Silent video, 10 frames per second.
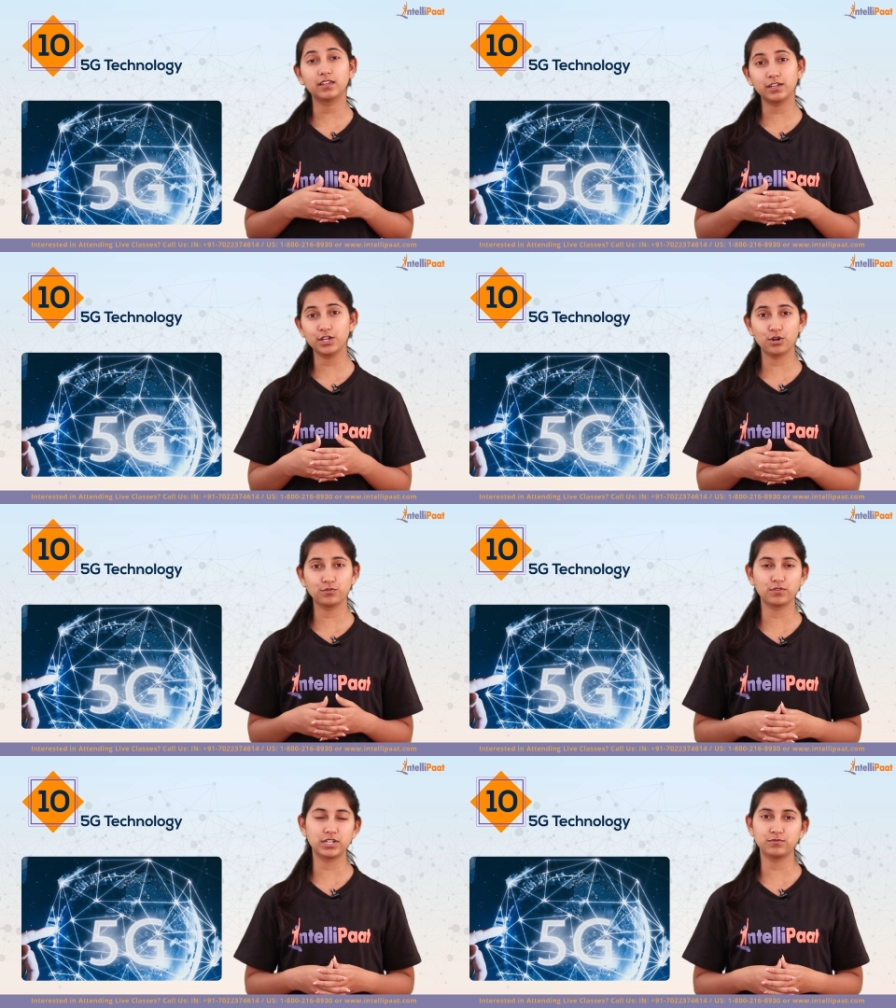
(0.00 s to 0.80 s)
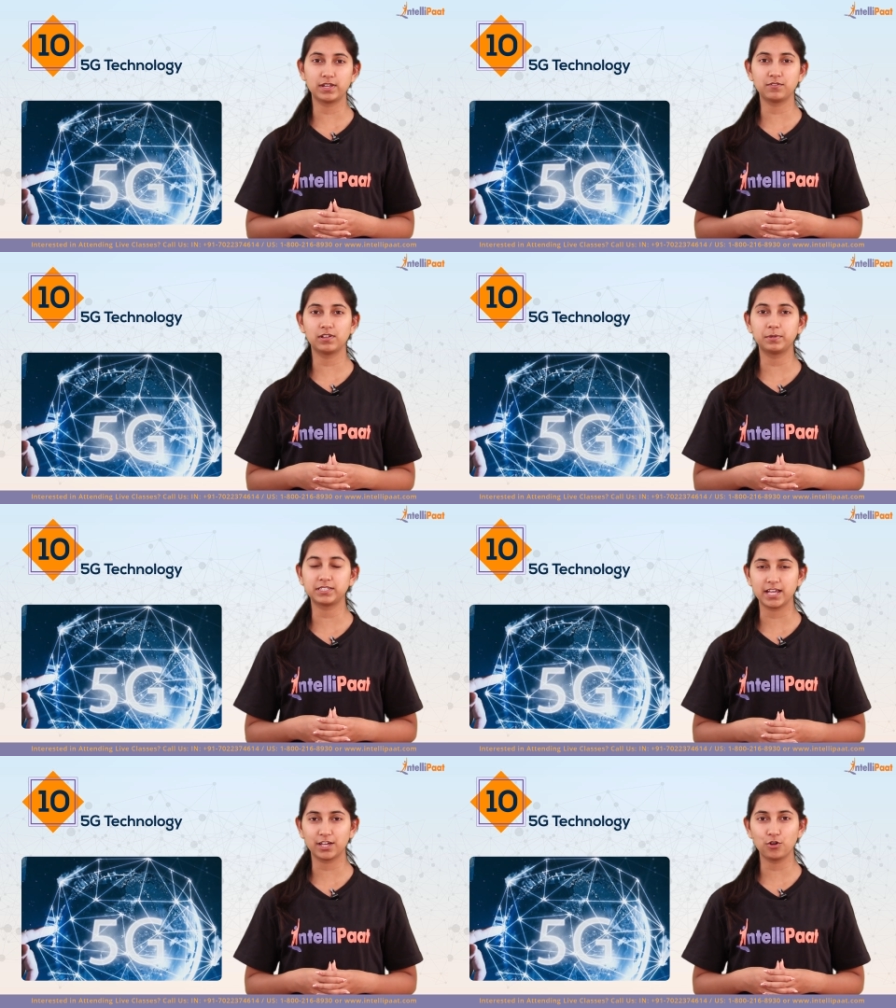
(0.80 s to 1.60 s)
The year of twenty twenty will
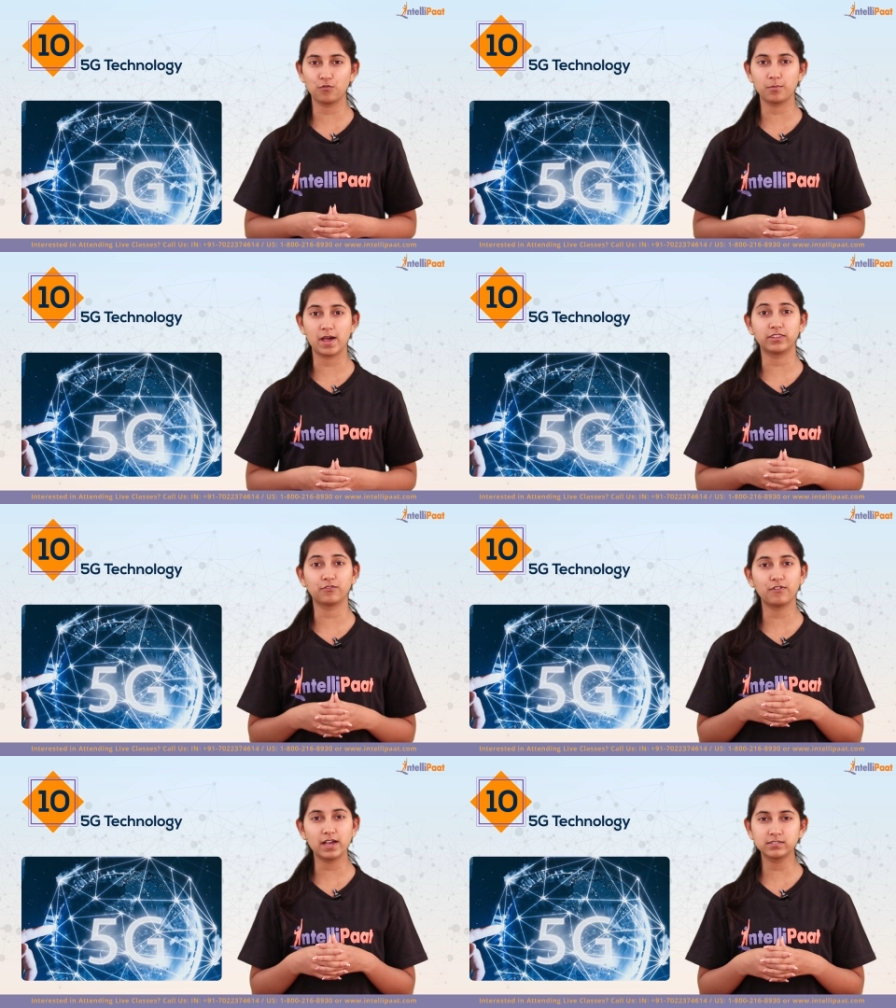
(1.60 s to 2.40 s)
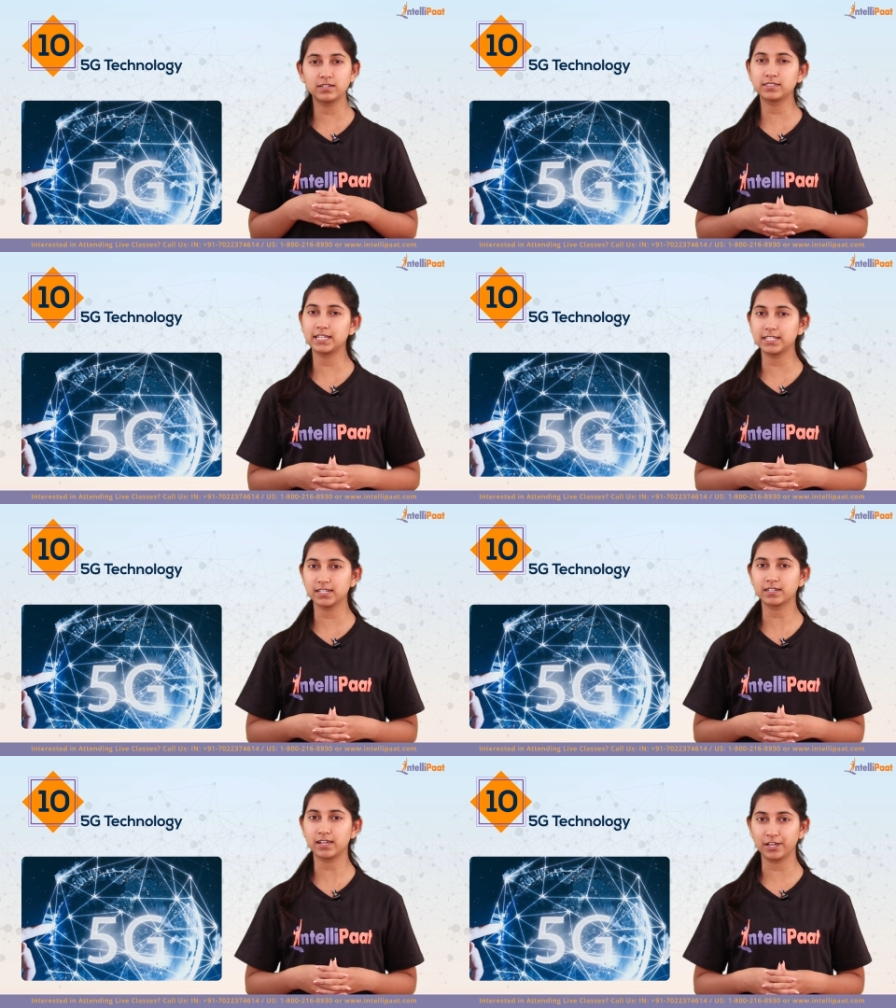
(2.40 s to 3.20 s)
be taken over by the fastest
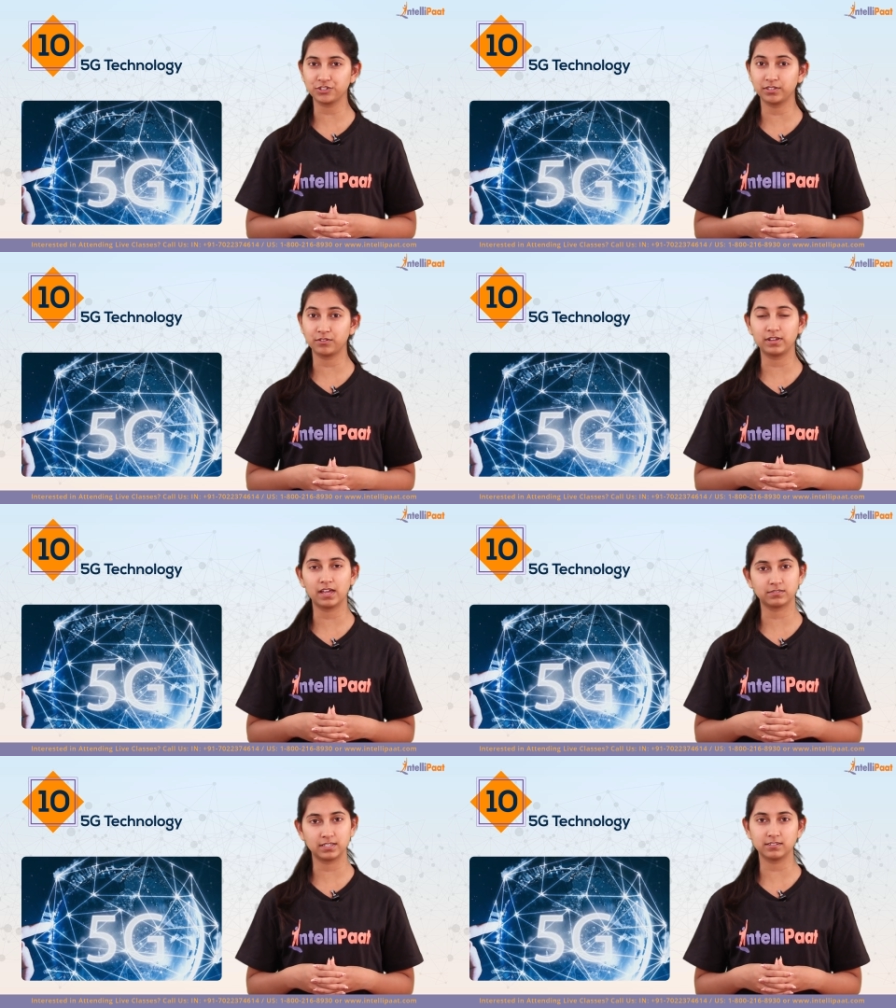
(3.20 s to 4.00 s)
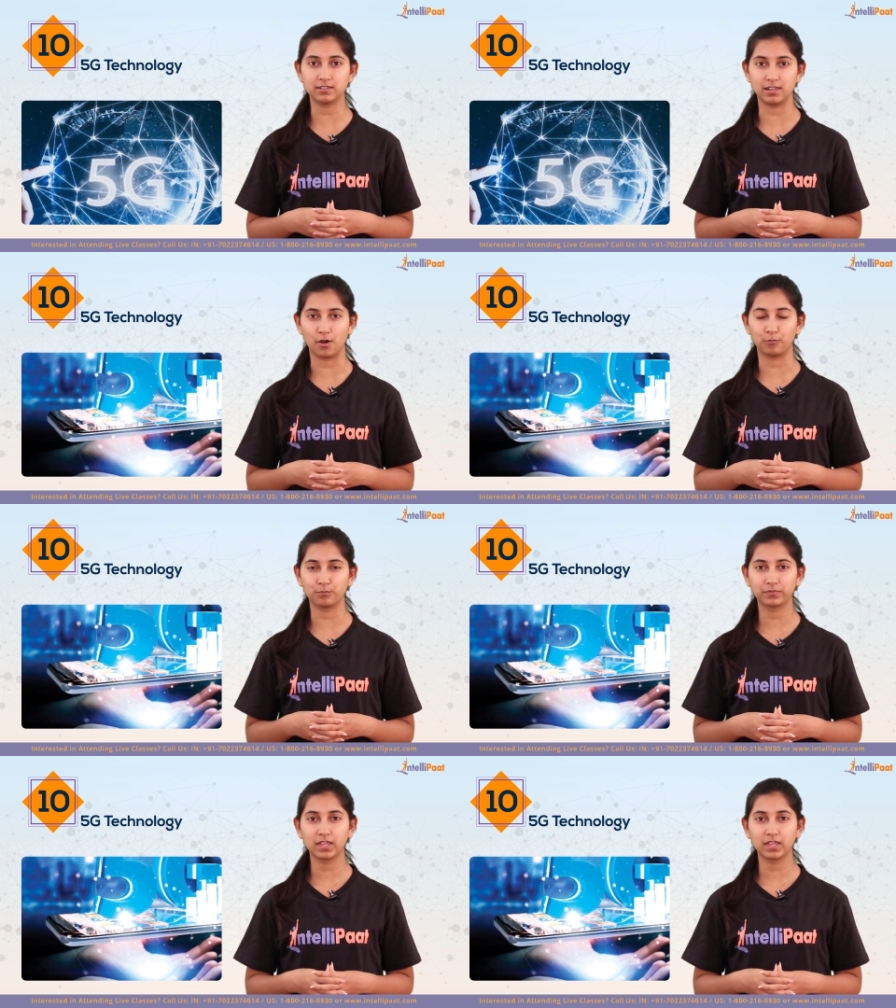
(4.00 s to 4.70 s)
internet connection that we have seen till now.